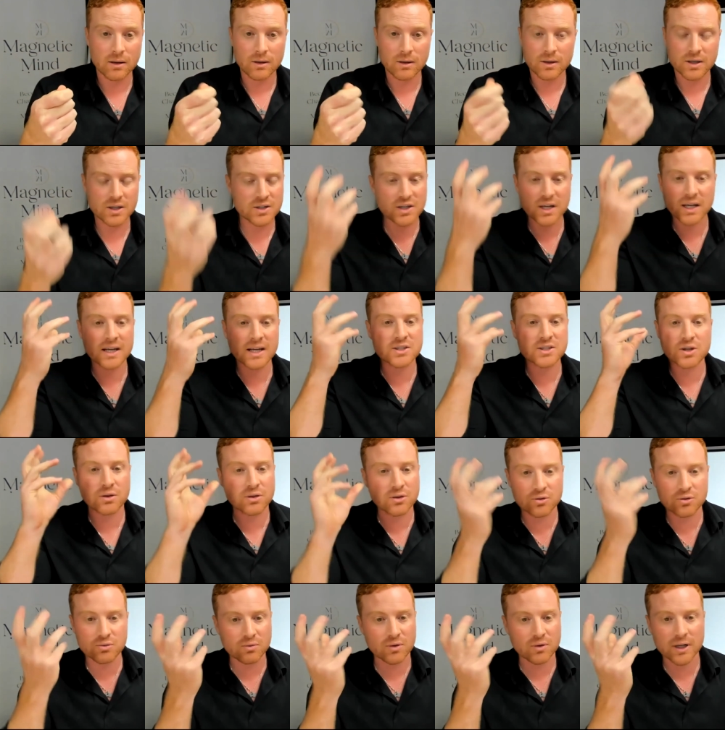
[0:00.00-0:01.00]
You see, it's a
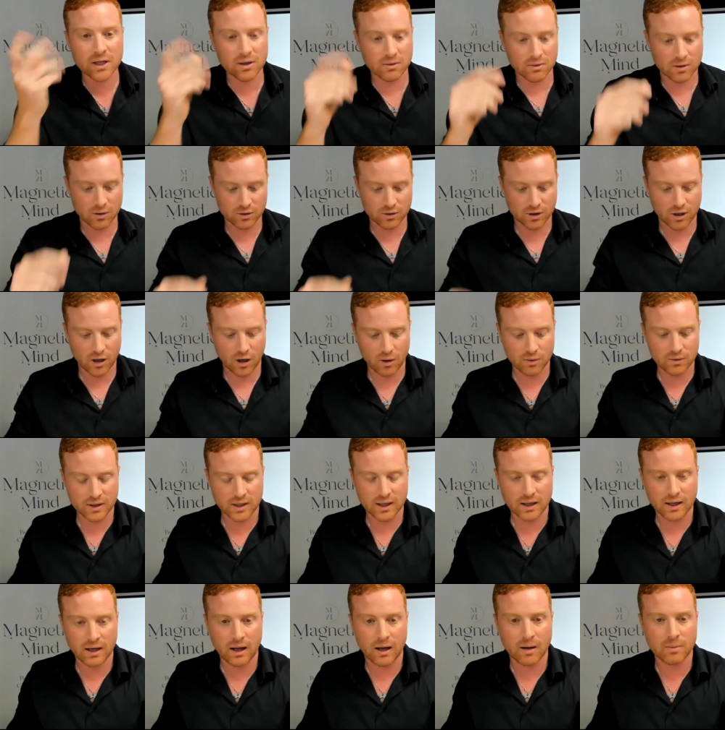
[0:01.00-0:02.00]
three-year-old coding
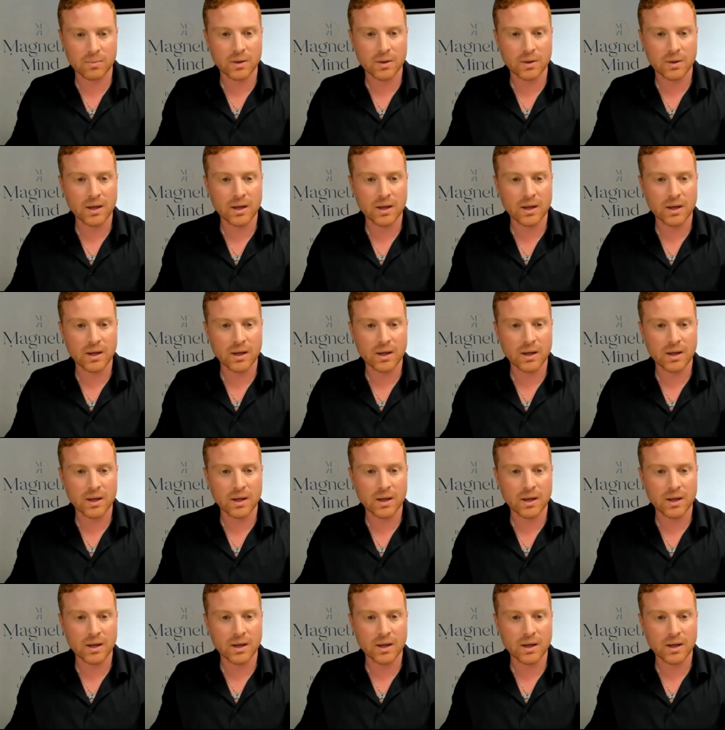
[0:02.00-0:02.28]
it up.